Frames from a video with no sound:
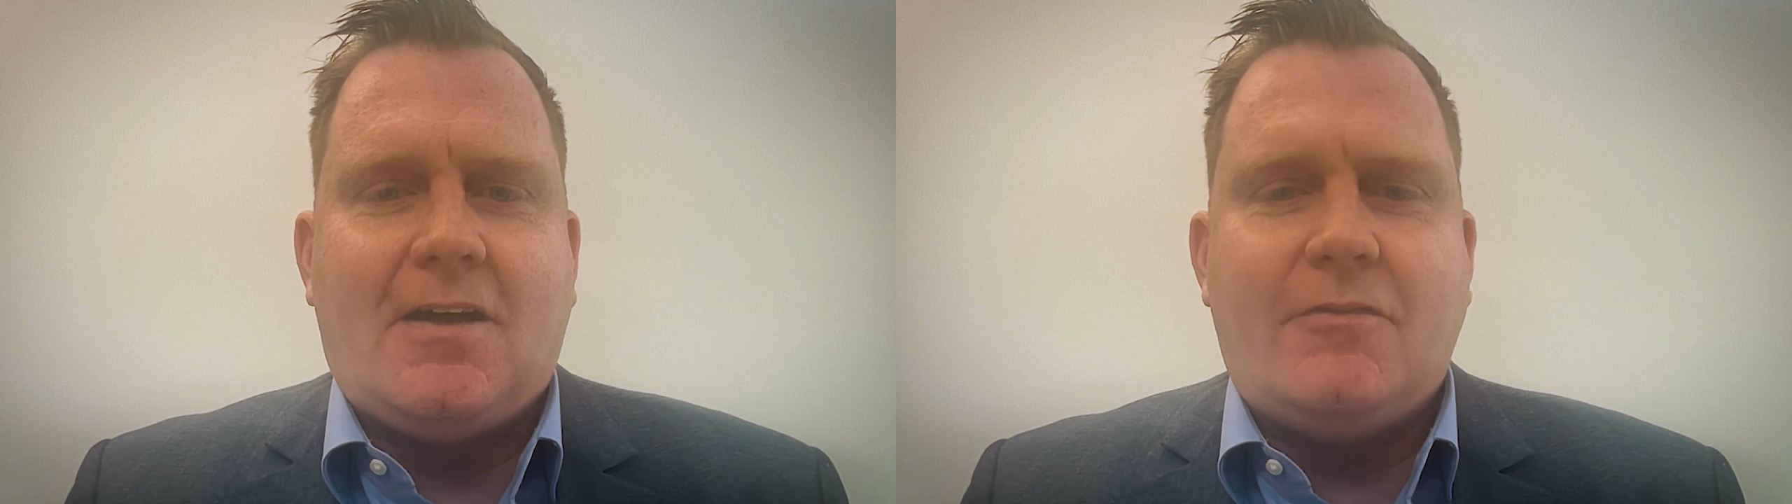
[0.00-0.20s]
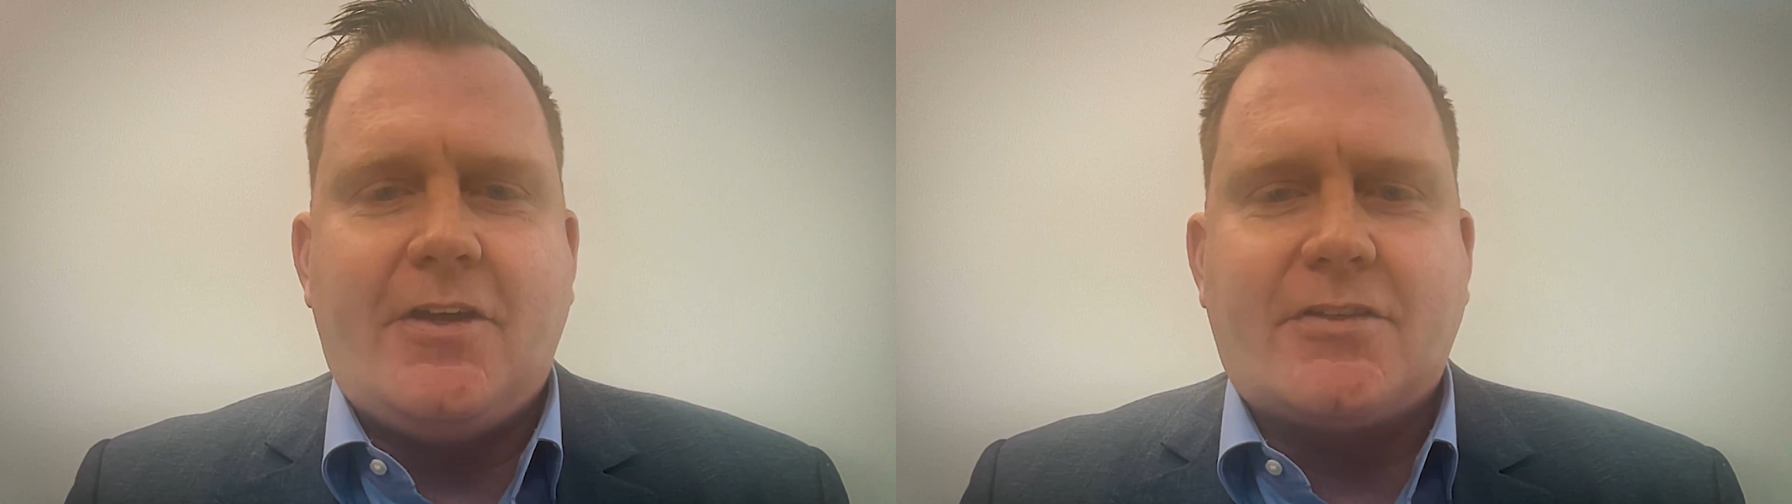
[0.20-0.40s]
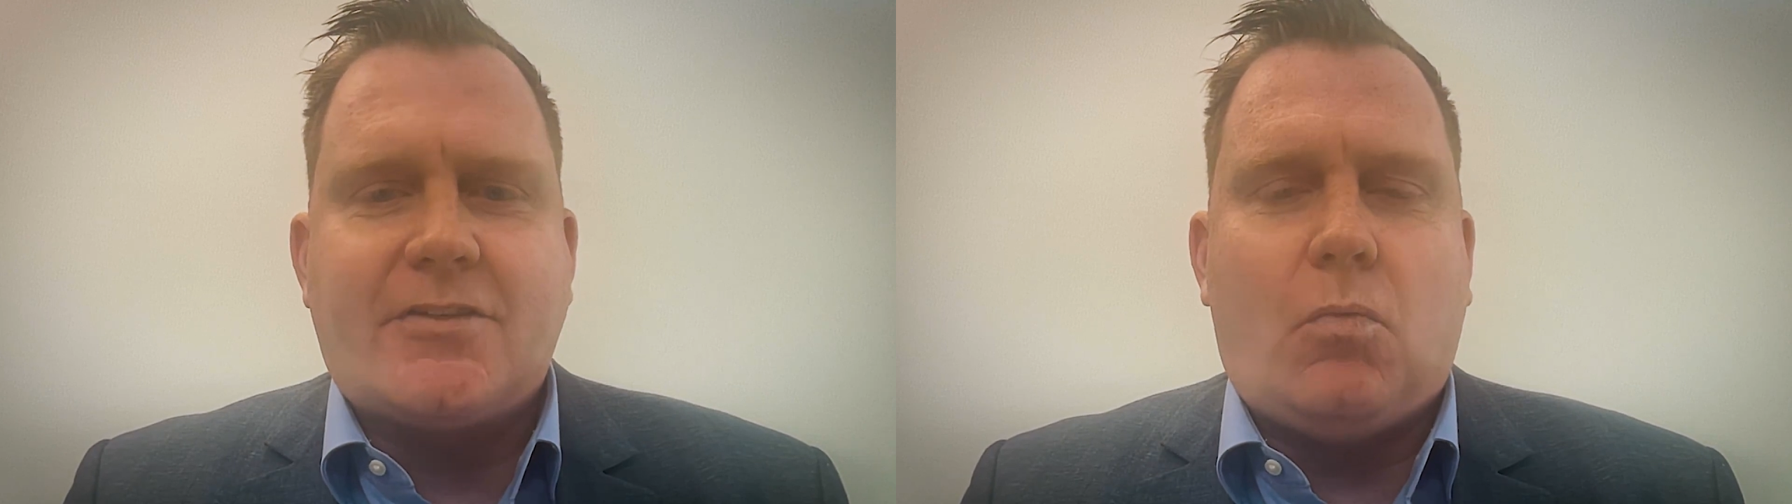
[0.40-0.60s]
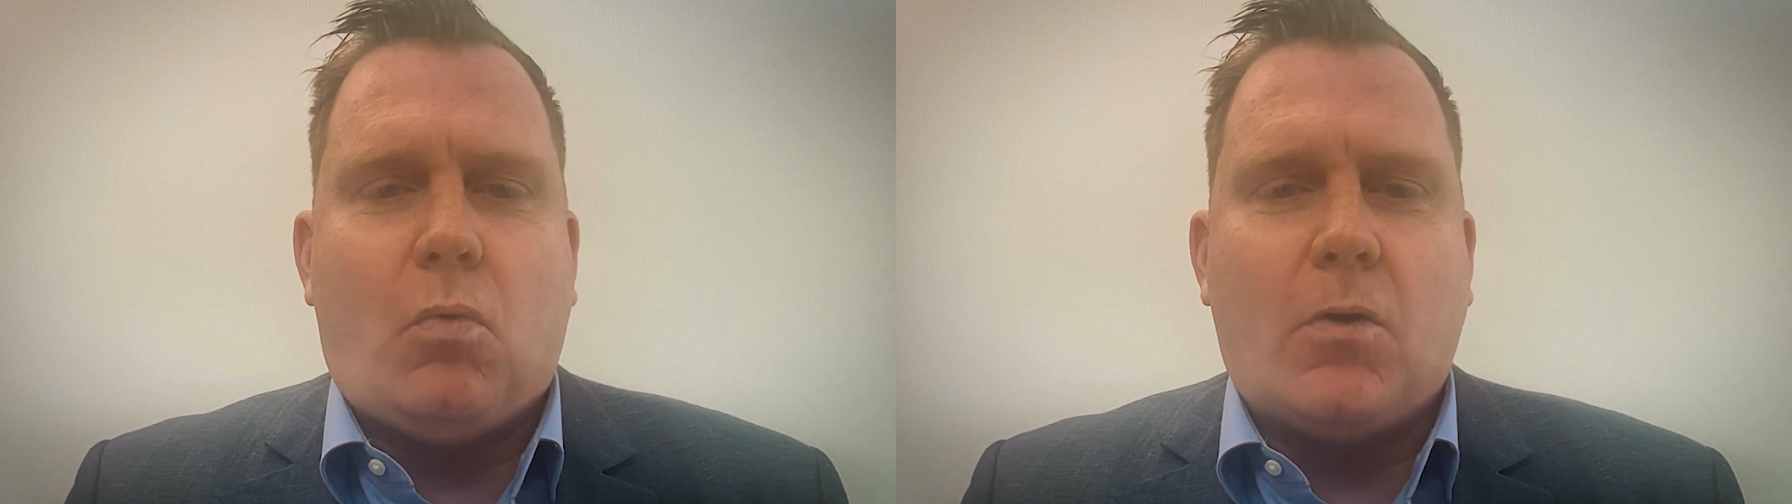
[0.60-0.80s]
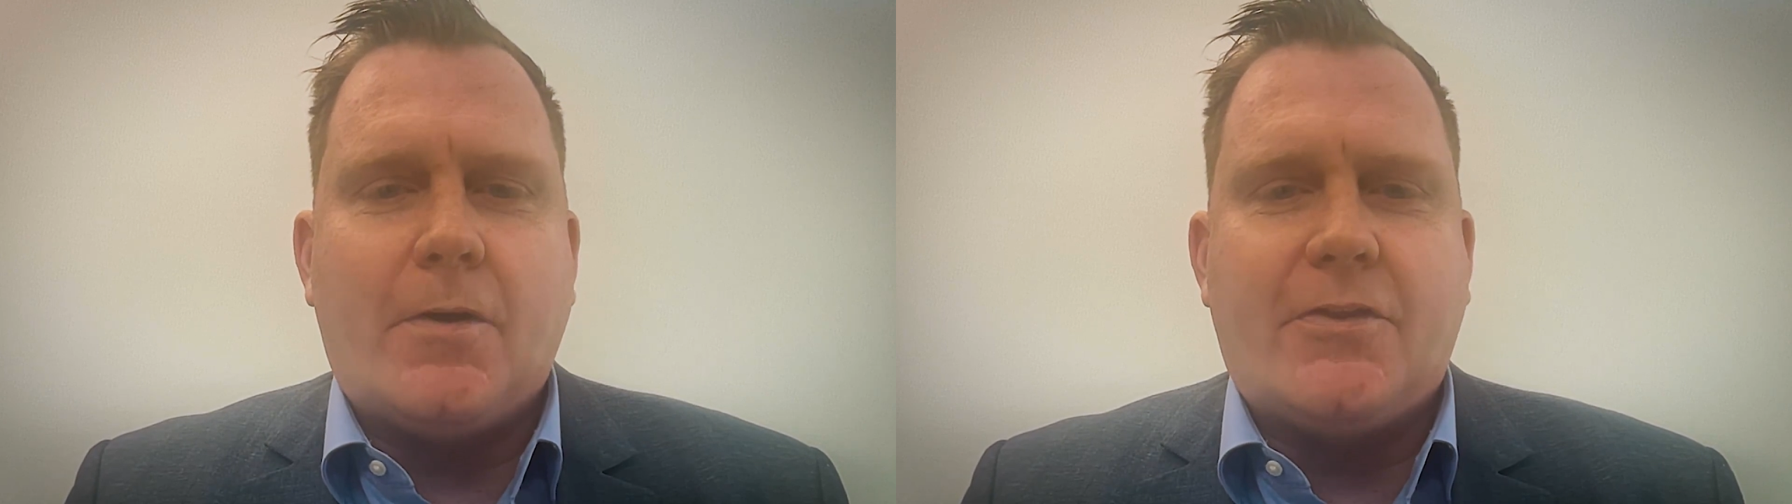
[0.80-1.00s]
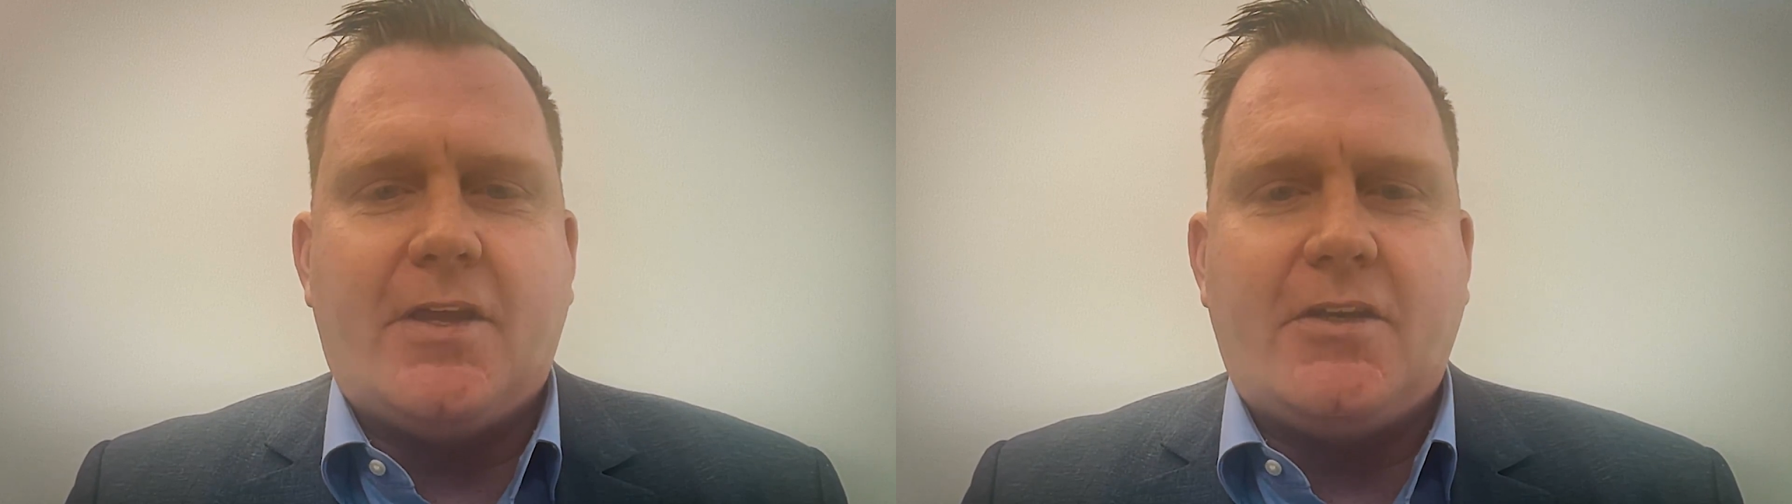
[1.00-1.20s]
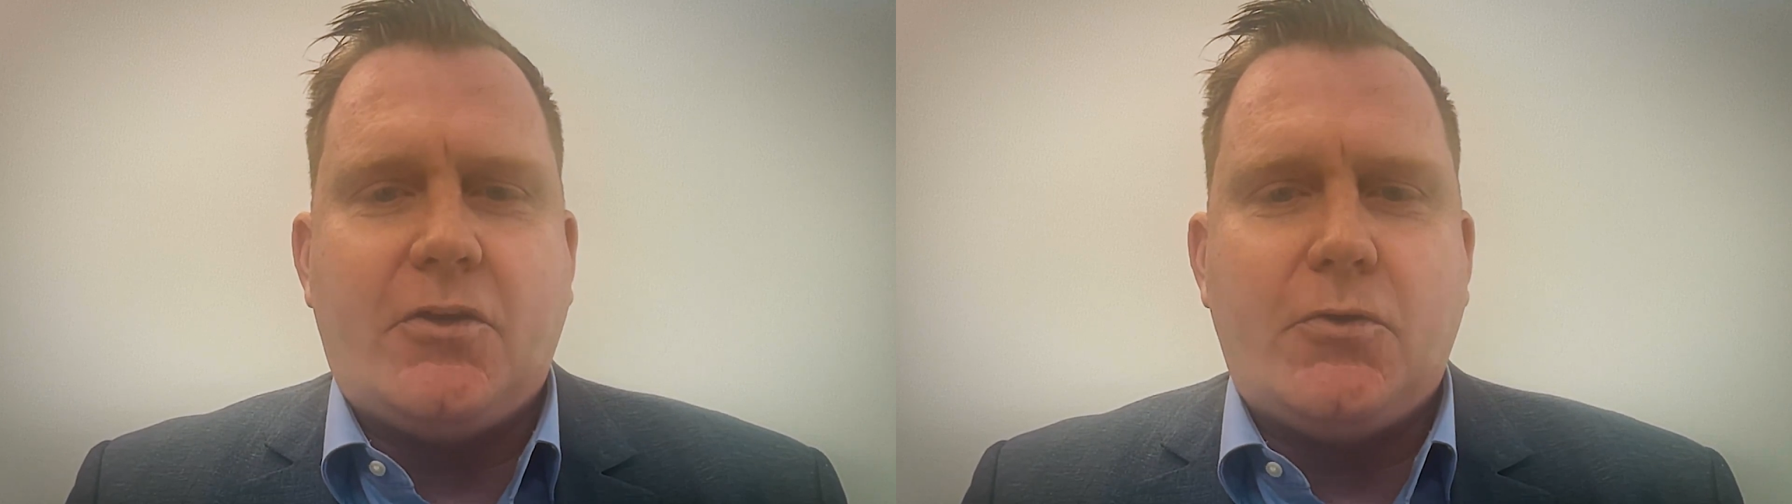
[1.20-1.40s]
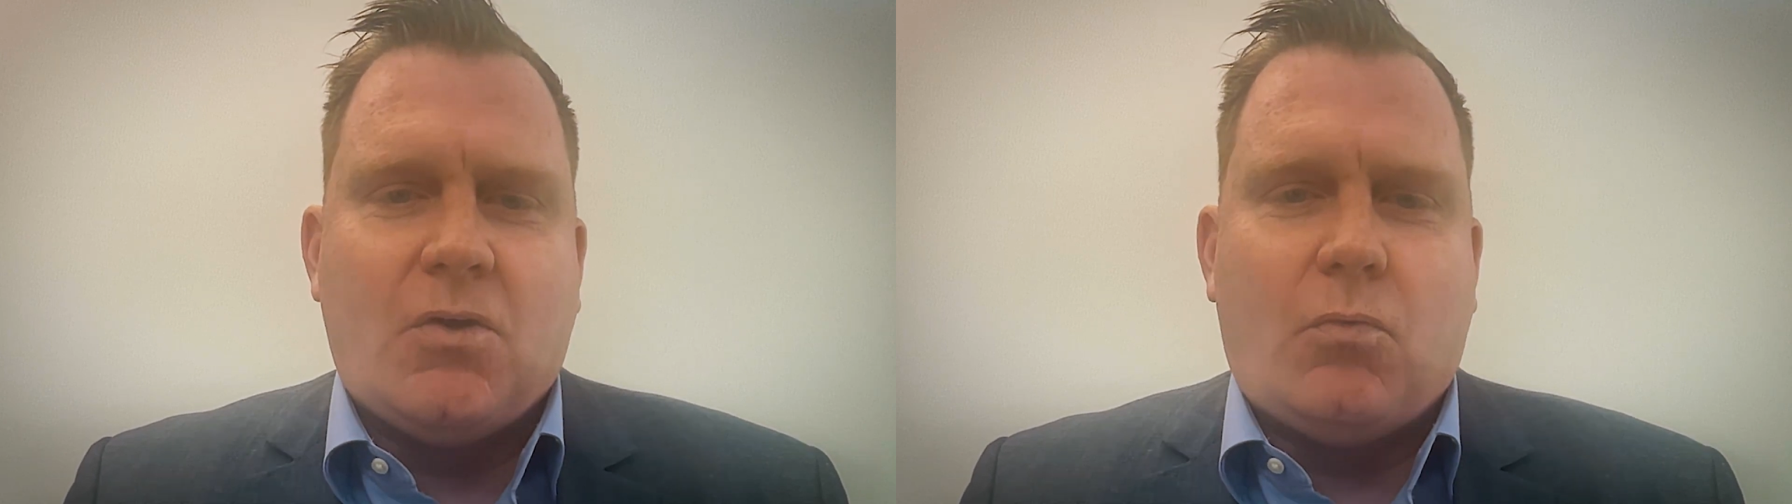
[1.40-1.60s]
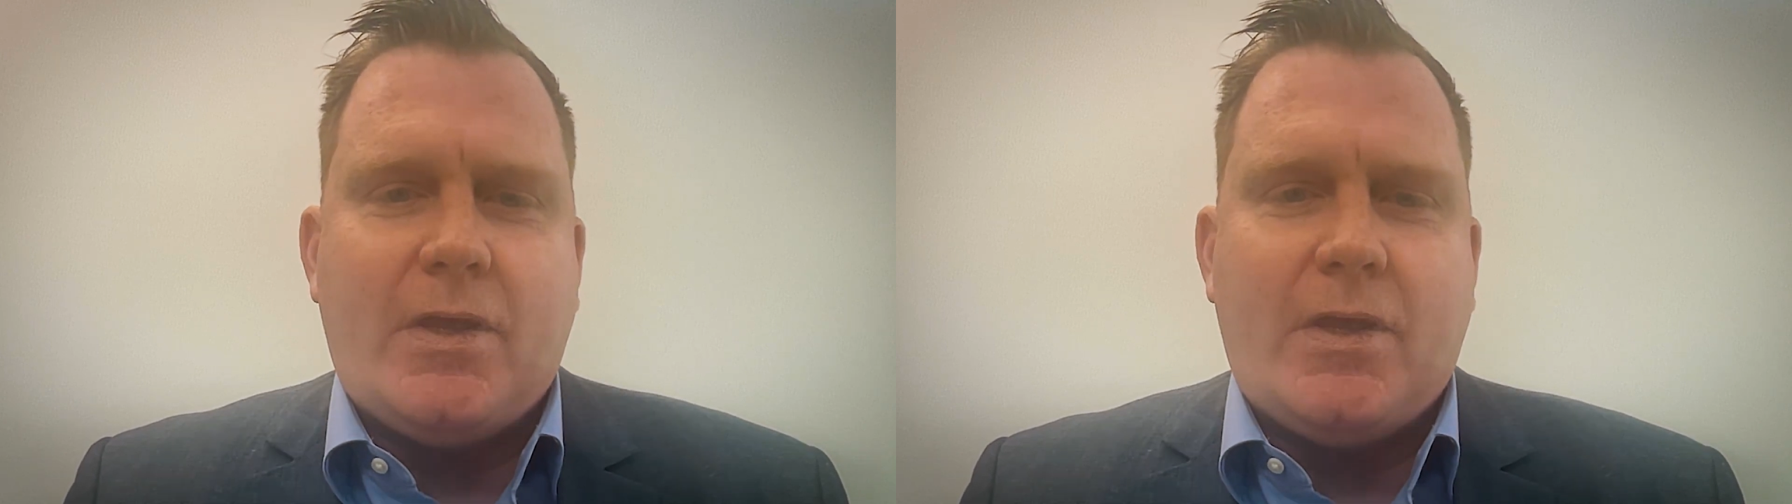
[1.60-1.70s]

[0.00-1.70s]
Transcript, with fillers: of this award than you.